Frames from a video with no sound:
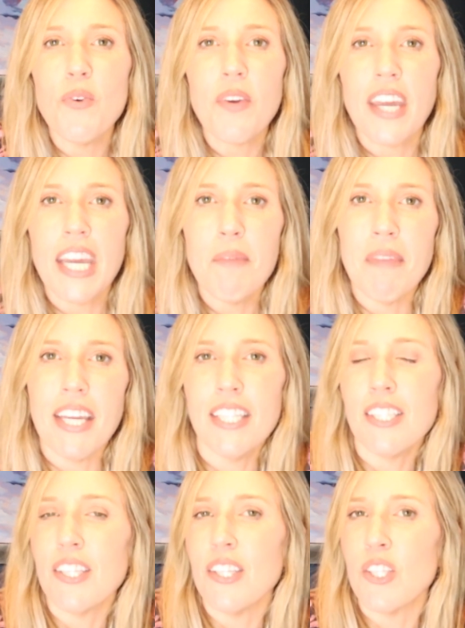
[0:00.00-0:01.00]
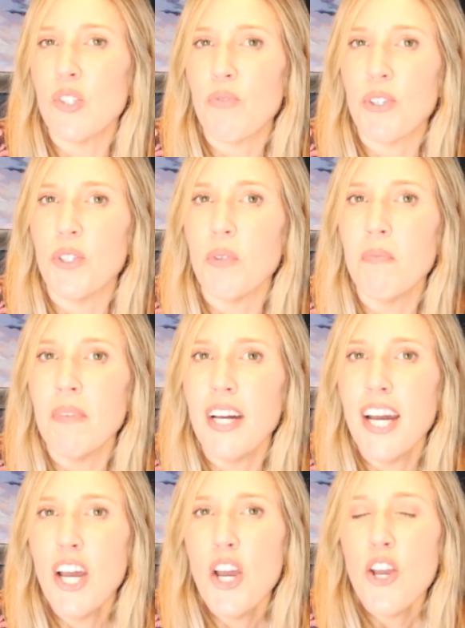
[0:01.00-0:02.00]
you came into this room,
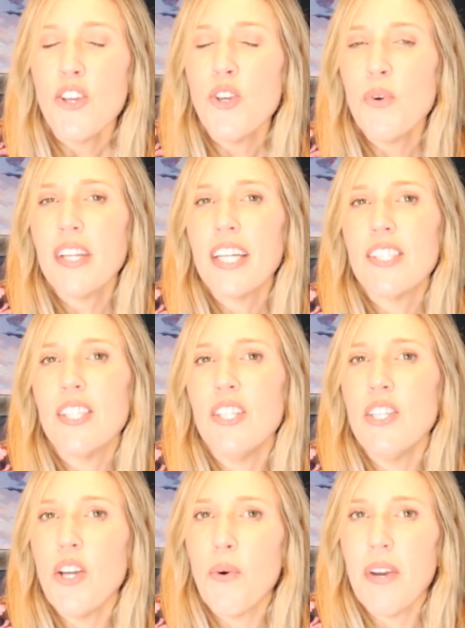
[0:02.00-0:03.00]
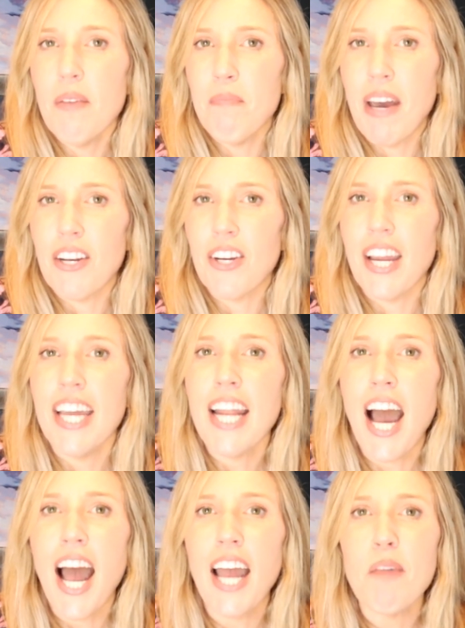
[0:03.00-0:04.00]
you would get to know him better. And
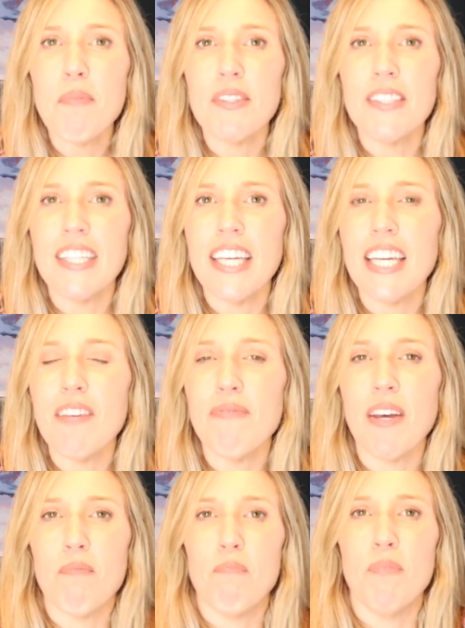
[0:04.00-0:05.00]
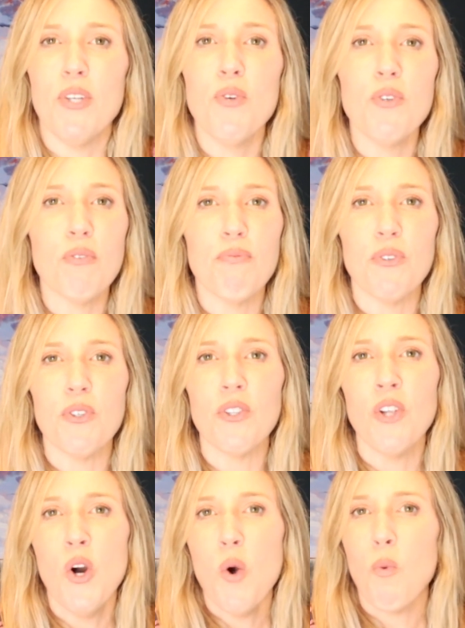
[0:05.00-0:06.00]
I believe that
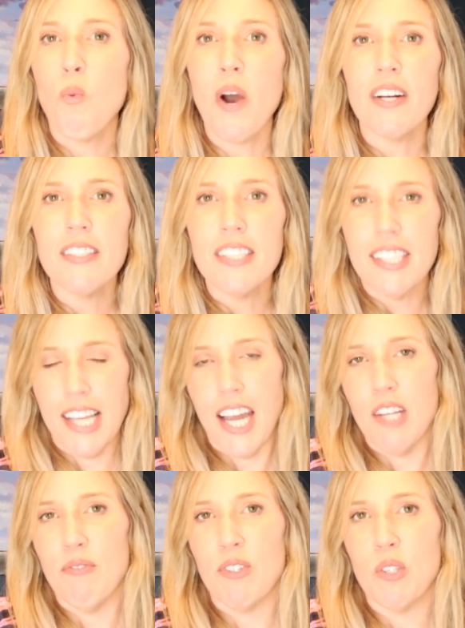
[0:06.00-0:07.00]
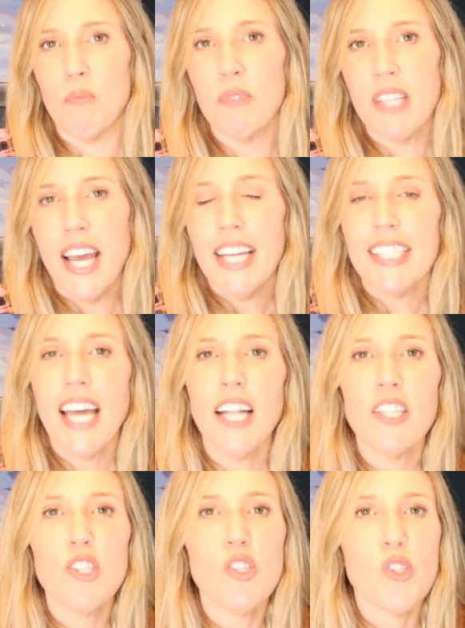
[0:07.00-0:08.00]
beautiful, well-designed rooms tell
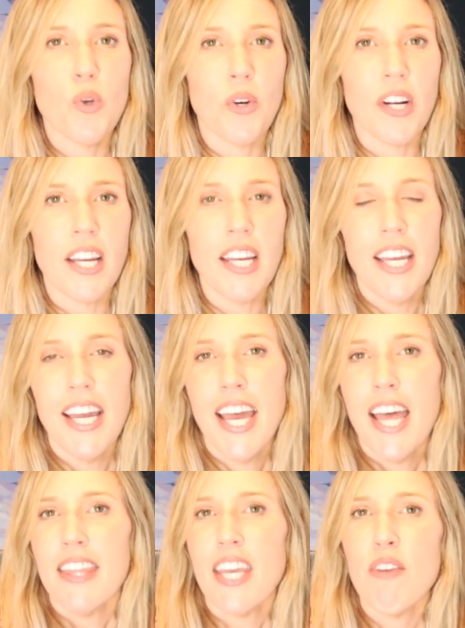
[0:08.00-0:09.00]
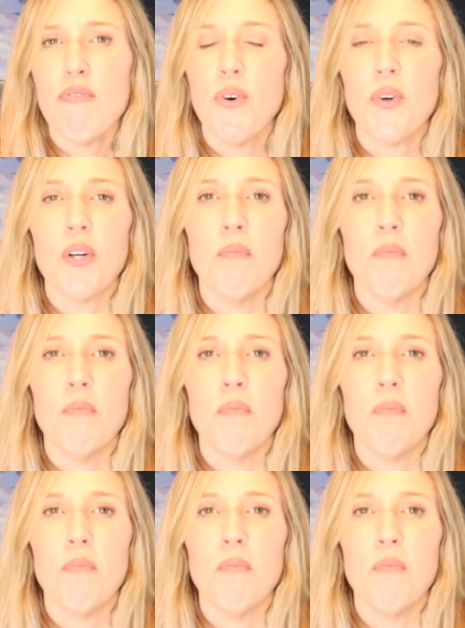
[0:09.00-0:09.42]
a story. They evoke